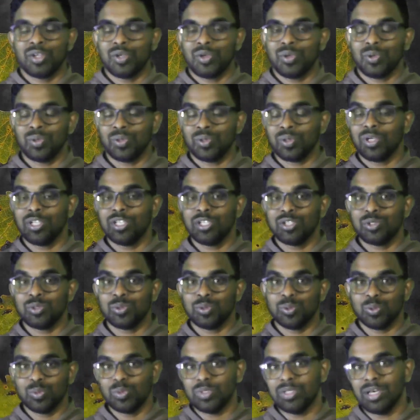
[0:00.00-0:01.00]
Not only
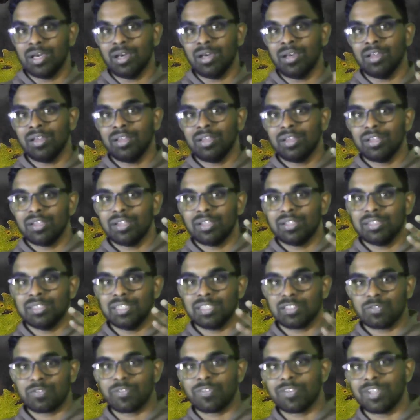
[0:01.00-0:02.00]
to the
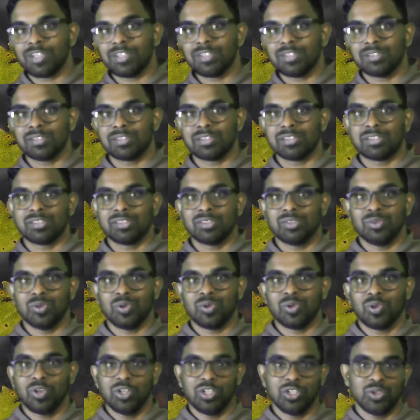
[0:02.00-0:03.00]
just friends,
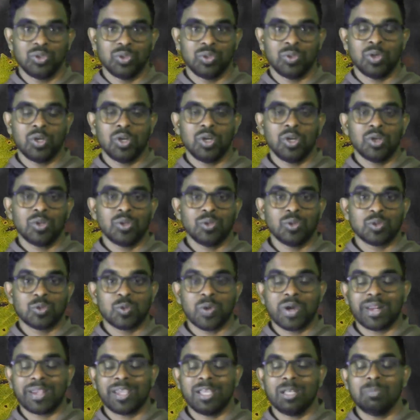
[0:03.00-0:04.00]
not only to those who
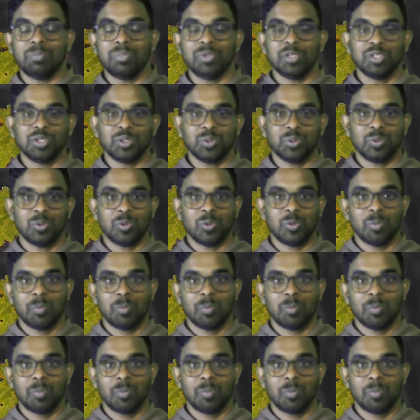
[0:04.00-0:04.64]
are helping you,